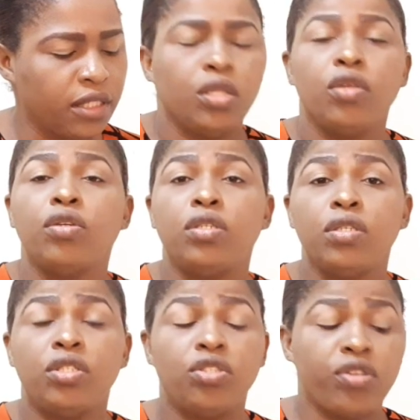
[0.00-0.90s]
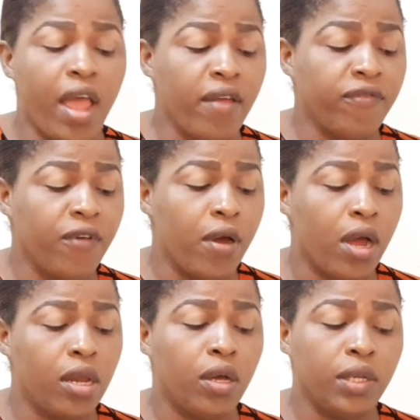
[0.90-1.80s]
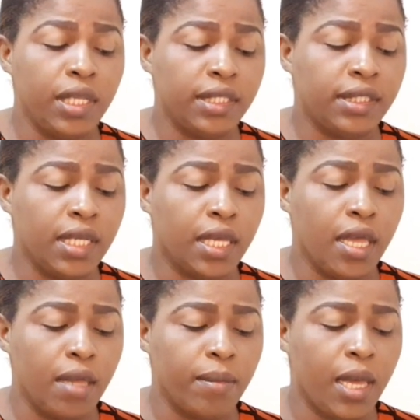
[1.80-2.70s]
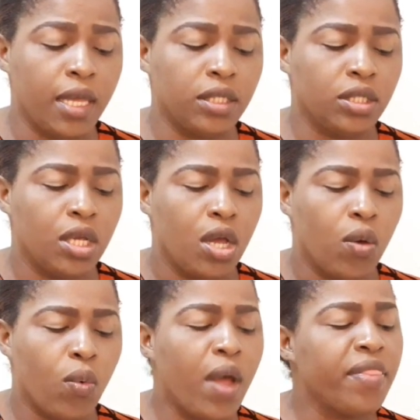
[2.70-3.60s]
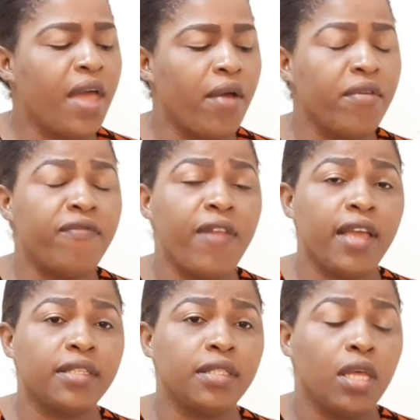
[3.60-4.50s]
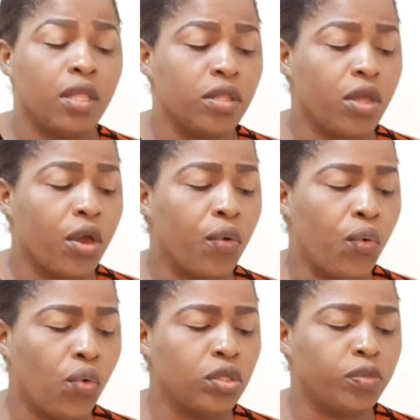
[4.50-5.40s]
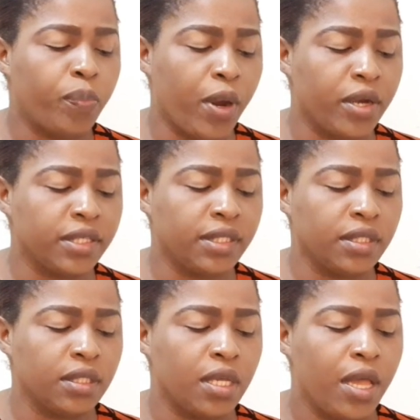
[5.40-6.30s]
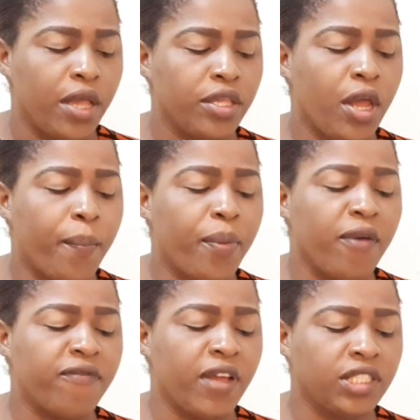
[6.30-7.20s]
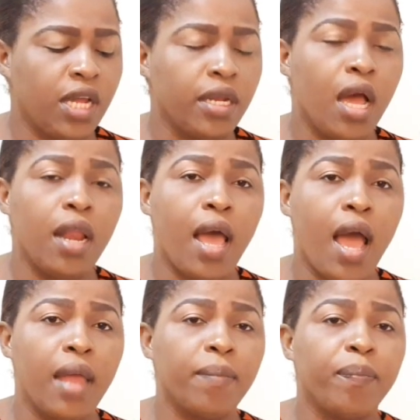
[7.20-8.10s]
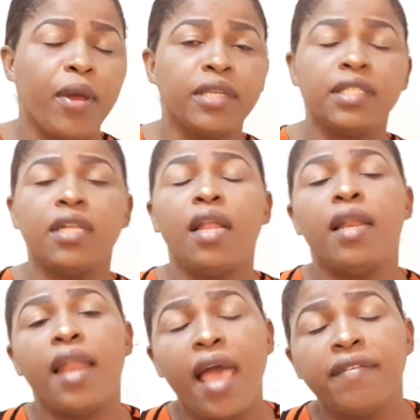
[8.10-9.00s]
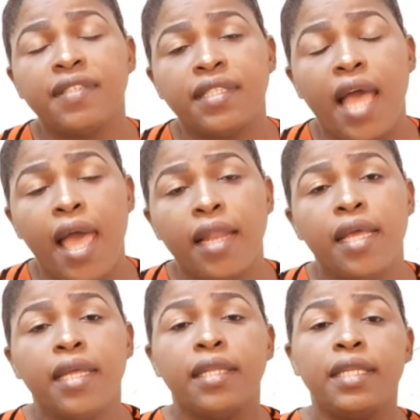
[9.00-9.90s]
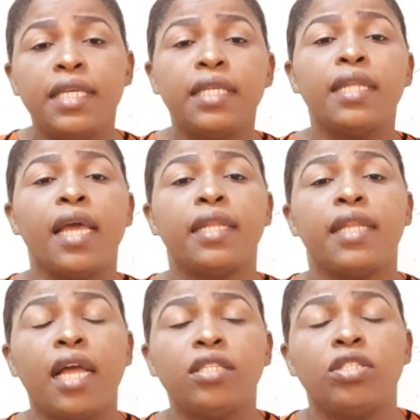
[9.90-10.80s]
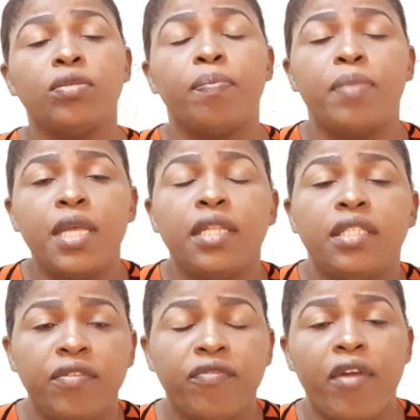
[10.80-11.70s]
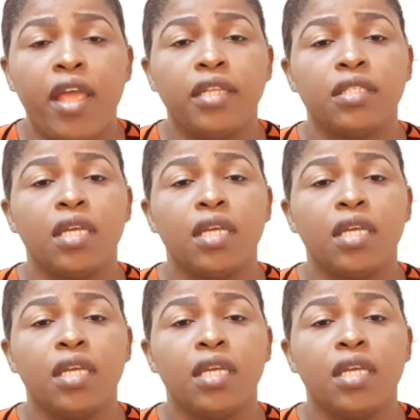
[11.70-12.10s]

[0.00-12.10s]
You should strive for a holistic image, one that reflects your whole person. Your professional and personal lifestyle needed not to be different.